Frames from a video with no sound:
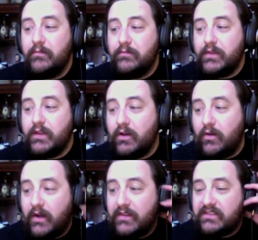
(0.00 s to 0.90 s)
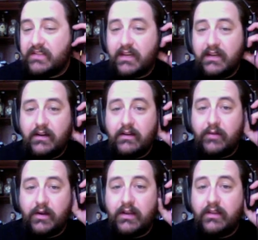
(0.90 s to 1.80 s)
you know, on the secondary
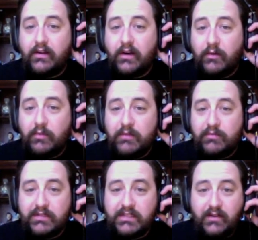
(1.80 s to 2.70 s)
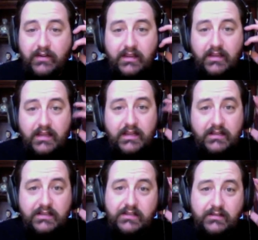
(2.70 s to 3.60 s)
market, there are people selling
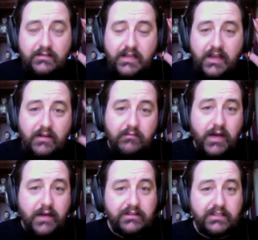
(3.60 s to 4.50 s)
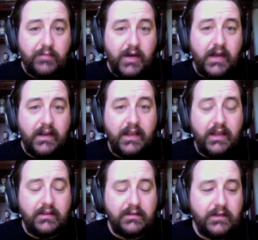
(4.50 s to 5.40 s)
these, say on Bottle Spot
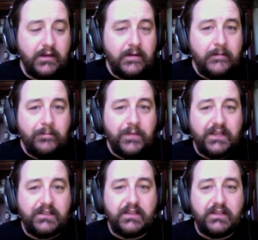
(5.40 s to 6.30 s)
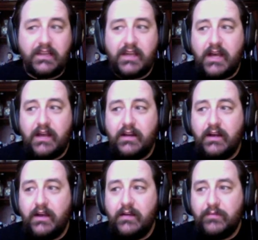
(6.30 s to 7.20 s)
and things like that.
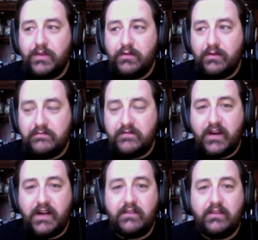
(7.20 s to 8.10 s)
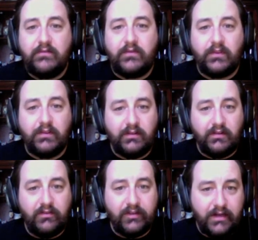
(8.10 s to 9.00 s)
You can find them for a little
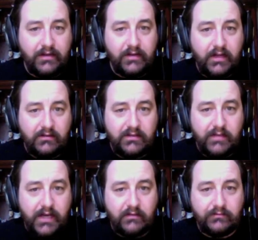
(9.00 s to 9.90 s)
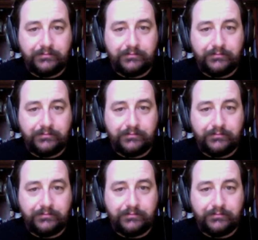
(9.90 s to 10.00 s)
over $100 a bottle.